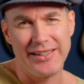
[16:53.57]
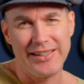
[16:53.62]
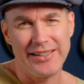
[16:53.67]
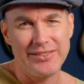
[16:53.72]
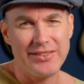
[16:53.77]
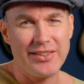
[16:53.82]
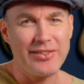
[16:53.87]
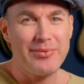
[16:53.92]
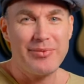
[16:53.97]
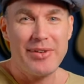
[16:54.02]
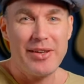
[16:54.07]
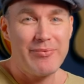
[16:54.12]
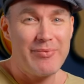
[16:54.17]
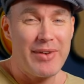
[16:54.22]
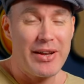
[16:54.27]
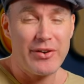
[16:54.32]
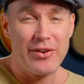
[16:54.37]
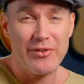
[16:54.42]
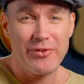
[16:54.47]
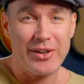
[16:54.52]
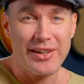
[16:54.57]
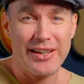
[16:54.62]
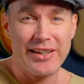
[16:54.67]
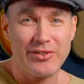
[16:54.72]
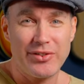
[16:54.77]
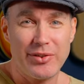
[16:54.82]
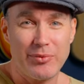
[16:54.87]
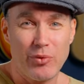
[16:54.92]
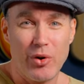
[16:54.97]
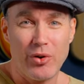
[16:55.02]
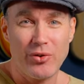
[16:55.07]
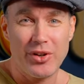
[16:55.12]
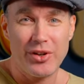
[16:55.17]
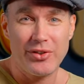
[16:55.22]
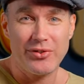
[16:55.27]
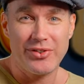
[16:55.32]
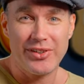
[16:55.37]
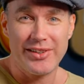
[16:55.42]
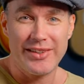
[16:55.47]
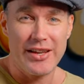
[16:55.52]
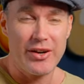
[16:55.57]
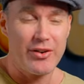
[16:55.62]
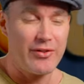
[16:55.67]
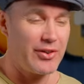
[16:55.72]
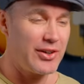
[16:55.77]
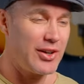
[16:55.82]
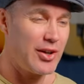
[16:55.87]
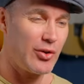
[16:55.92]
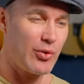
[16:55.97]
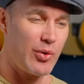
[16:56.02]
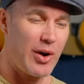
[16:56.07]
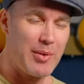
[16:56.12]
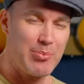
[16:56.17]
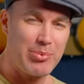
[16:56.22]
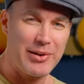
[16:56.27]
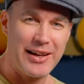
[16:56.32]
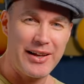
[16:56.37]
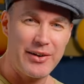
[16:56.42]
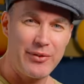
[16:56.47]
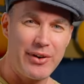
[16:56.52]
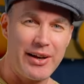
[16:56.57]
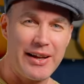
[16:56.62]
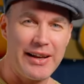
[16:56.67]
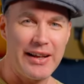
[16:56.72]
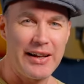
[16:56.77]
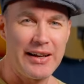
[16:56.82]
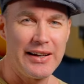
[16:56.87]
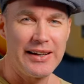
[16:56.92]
It doesn't even matter if I get some wrong notes in there, if I don't quite play it right.